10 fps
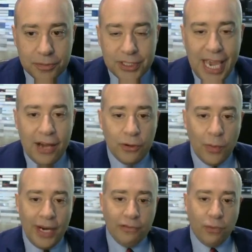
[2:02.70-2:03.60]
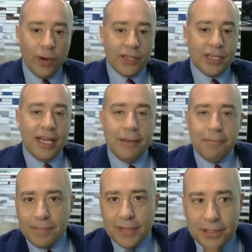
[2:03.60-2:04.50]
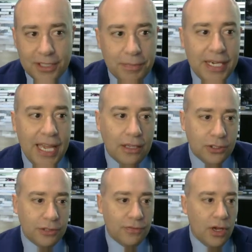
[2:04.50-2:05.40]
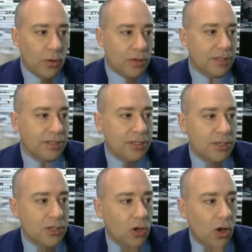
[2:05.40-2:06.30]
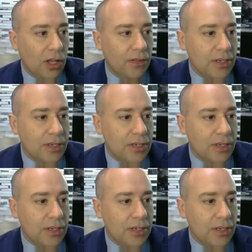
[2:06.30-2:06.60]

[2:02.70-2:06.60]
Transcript: scattered rain for us. Something else of note, this is called the